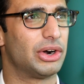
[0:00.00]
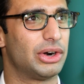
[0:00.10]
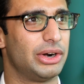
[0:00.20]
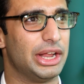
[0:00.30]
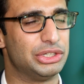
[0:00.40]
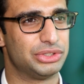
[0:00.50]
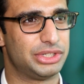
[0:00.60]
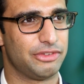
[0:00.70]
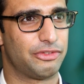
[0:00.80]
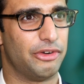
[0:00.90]
are
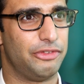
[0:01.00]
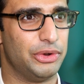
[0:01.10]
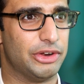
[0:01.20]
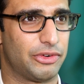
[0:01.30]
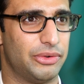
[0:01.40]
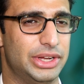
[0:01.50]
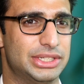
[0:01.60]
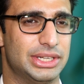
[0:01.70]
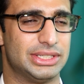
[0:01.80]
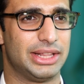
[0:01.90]
interesting for a few different
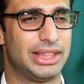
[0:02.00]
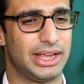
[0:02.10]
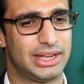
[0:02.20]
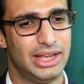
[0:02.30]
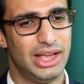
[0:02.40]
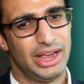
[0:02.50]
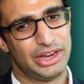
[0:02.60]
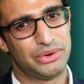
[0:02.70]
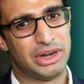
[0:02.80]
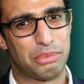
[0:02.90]
reasons. I think,
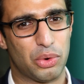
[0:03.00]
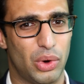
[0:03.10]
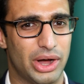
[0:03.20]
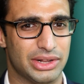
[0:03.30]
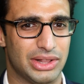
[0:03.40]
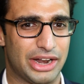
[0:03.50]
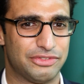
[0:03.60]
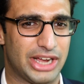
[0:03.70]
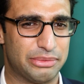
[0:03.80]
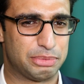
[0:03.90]
number one, a lot
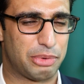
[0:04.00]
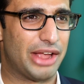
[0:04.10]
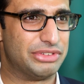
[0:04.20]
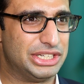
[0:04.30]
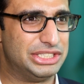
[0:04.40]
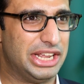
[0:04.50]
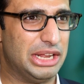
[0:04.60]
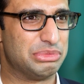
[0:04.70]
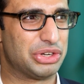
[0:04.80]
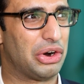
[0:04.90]
of times privacy
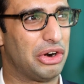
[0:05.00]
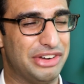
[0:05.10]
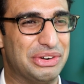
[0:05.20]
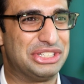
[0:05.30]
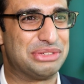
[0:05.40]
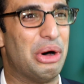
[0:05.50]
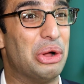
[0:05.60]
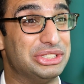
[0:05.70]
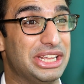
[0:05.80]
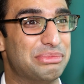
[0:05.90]
teams are very
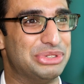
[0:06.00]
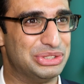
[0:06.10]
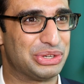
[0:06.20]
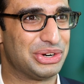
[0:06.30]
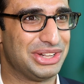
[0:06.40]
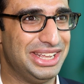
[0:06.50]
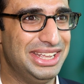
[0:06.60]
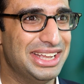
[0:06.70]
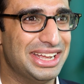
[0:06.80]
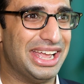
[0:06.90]
small teams internally,
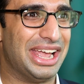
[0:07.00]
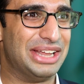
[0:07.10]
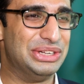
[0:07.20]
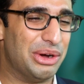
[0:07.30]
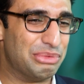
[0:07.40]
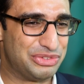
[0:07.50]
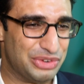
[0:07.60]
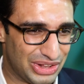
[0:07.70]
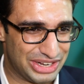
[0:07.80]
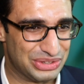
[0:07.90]
and you almost
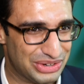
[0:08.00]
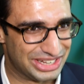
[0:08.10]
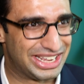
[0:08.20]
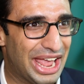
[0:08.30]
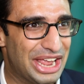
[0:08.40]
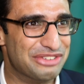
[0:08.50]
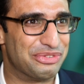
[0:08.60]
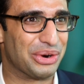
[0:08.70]
feel like you're in a cave